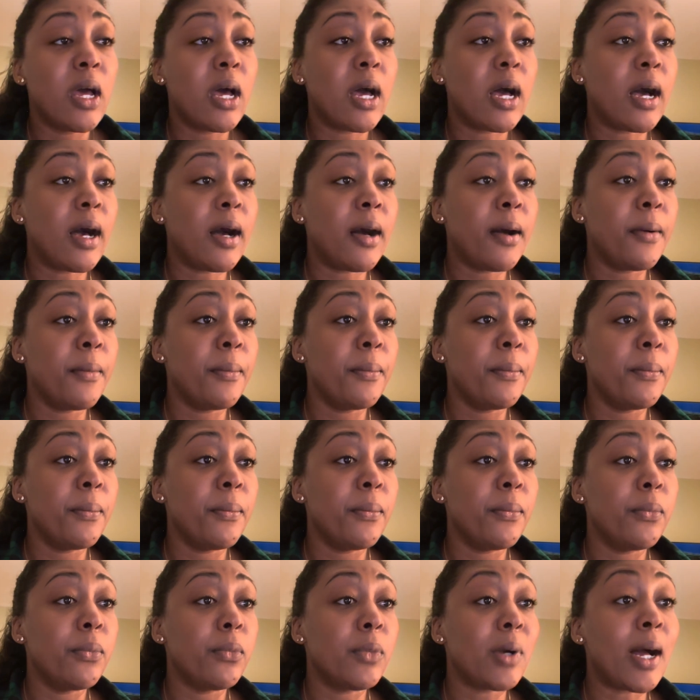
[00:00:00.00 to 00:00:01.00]

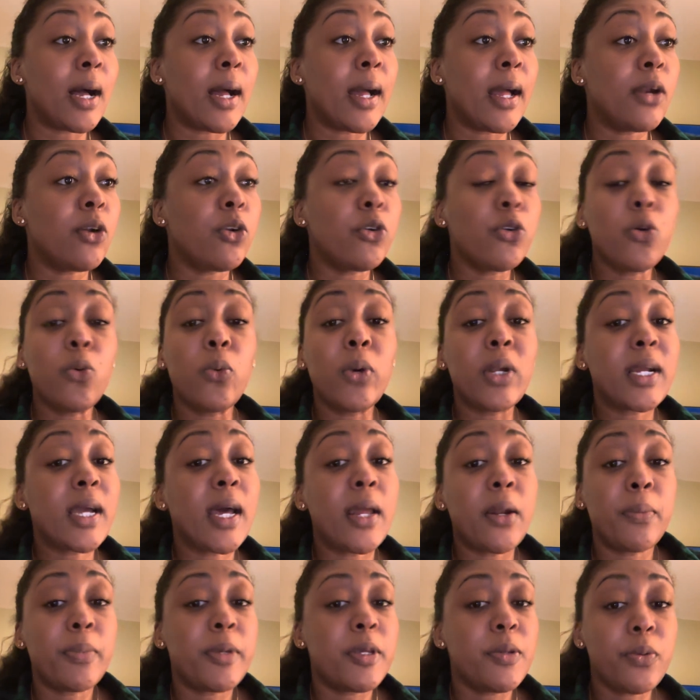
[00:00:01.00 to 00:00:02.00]
I don't know what
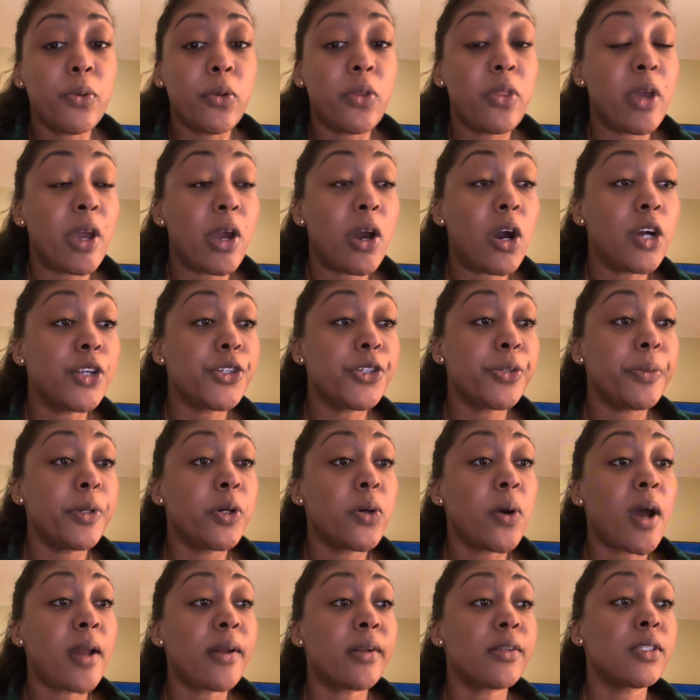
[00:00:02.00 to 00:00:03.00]
kind of people they are, to be
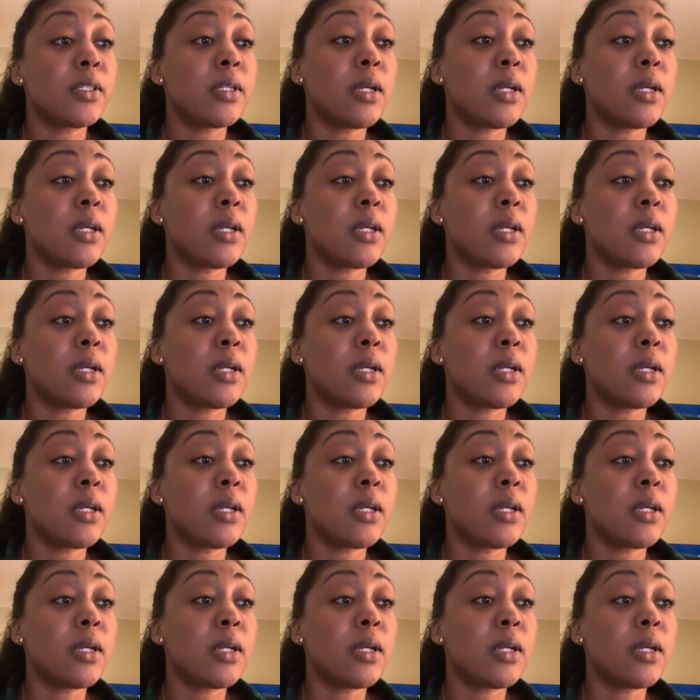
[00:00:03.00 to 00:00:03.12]
quite